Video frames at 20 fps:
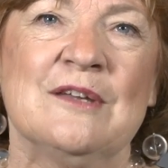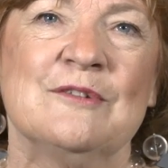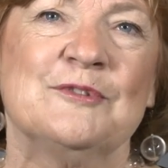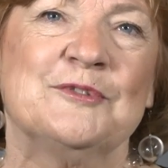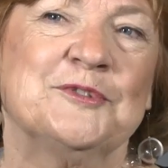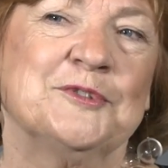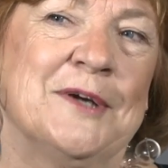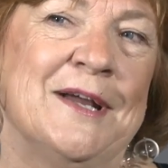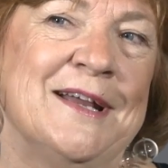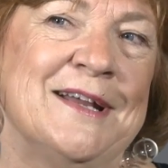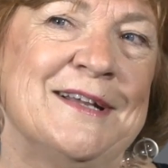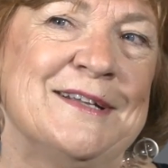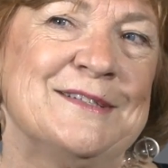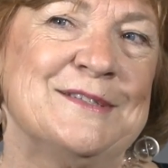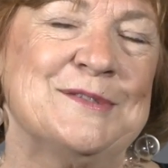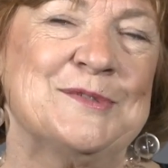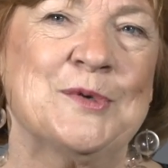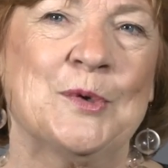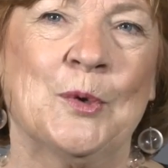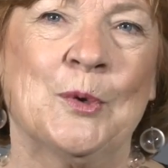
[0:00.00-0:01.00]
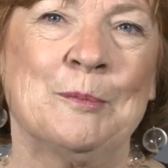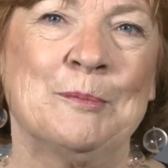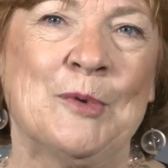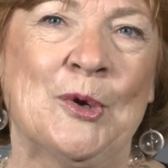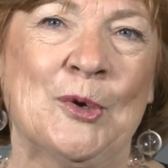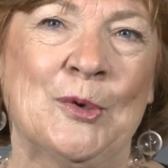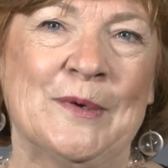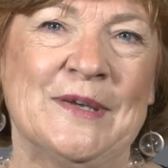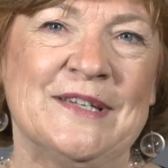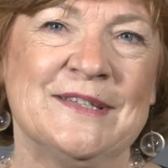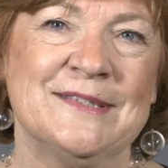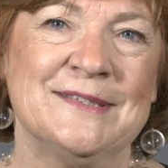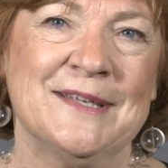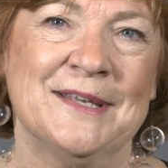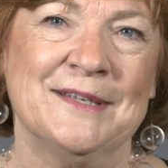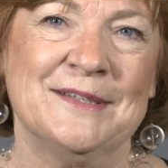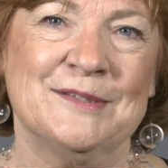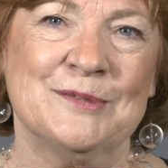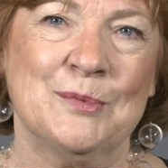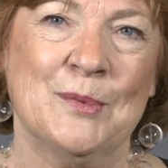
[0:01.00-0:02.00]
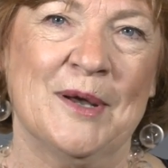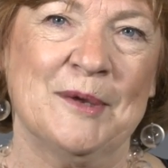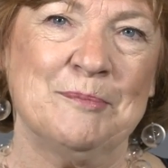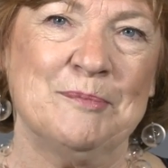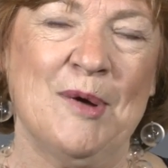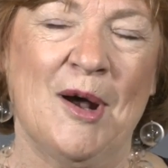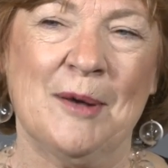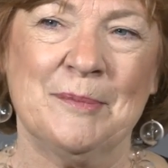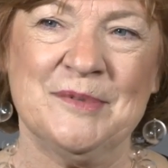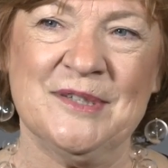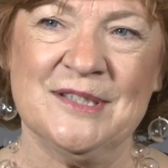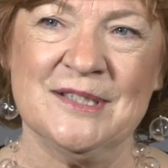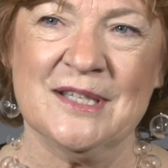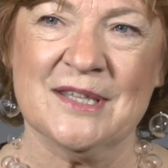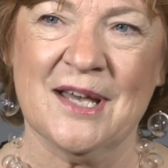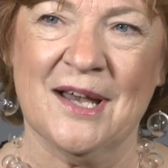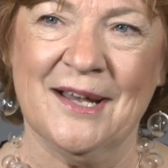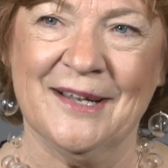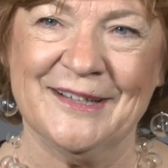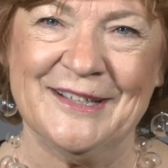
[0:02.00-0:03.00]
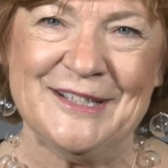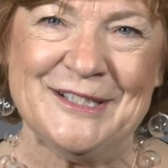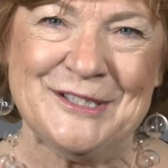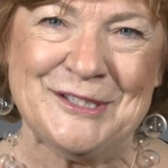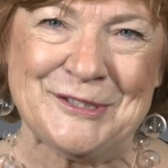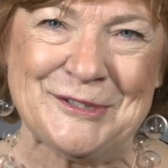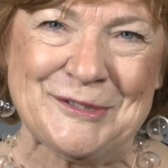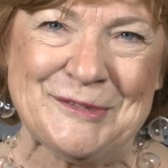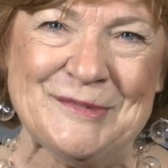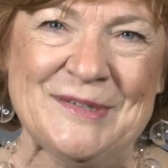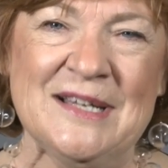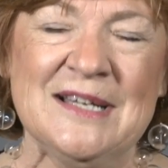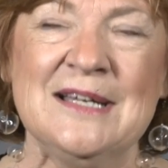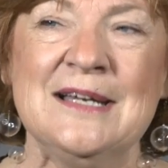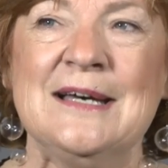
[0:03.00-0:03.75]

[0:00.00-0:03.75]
Fran's or Murray's, and one popped into the Honeydew.